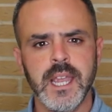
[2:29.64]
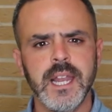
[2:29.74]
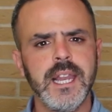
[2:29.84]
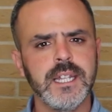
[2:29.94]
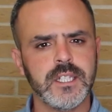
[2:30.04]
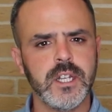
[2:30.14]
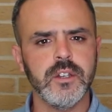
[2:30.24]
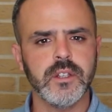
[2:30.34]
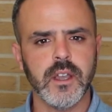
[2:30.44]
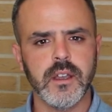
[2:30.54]
Let's
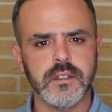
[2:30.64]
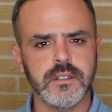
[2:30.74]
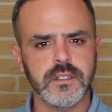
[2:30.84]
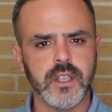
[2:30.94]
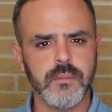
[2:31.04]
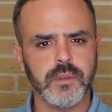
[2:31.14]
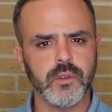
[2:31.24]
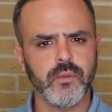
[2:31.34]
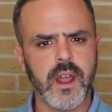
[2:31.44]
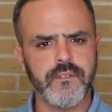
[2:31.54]
look at
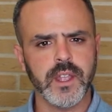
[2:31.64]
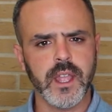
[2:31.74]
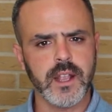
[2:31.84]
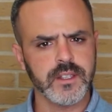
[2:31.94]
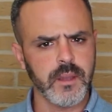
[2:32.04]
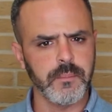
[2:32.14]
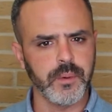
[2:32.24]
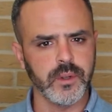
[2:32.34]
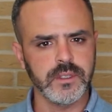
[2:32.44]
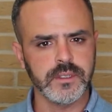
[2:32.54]
some graphic
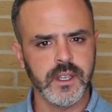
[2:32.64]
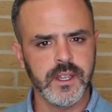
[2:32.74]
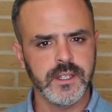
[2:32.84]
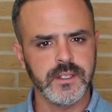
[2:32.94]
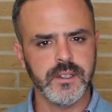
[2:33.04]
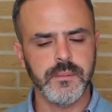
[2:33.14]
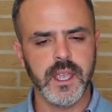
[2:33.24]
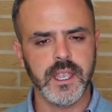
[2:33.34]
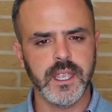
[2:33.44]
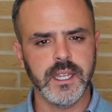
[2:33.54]
examples to
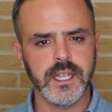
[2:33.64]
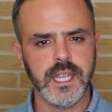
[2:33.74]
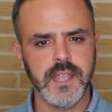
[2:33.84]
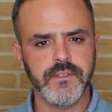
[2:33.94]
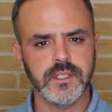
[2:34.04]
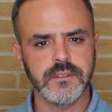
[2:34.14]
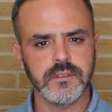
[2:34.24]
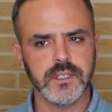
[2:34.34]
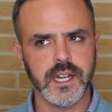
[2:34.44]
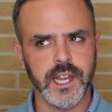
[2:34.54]
make it
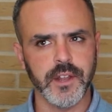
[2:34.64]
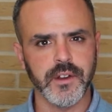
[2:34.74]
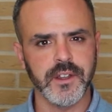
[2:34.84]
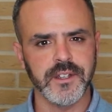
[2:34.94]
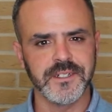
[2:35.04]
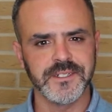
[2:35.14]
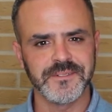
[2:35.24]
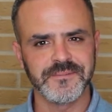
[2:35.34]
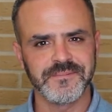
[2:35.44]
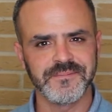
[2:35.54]
even clearer.
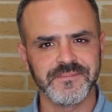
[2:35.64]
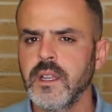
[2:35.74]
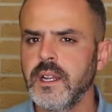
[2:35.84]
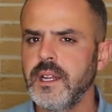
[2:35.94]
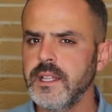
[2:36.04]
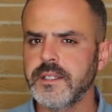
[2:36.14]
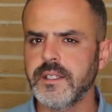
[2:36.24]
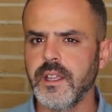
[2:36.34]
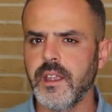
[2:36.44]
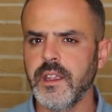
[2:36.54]
Let's
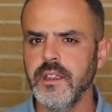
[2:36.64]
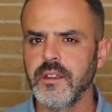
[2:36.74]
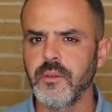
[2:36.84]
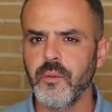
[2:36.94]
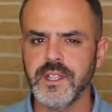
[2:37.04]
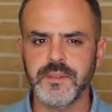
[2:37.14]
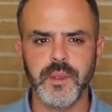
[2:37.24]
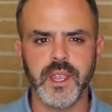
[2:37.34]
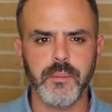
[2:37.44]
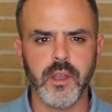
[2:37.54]
say we
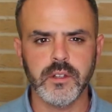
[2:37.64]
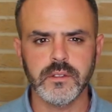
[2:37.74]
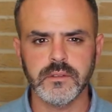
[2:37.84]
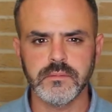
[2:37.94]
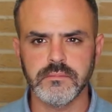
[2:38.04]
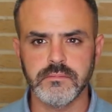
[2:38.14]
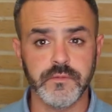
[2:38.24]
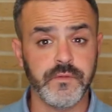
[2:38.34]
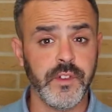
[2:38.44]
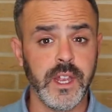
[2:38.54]
speak about
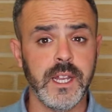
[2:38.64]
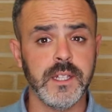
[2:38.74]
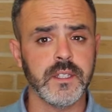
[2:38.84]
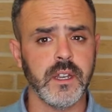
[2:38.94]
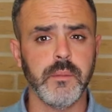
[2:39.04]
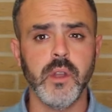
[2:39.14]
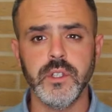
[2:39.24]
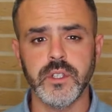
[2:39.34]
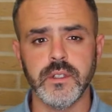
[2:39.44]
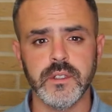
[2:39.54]
feelings and
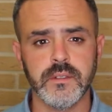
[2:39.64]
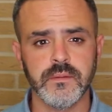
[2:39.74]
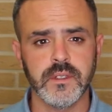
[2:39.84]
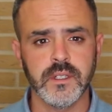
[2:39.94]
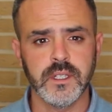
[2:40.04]
emotions.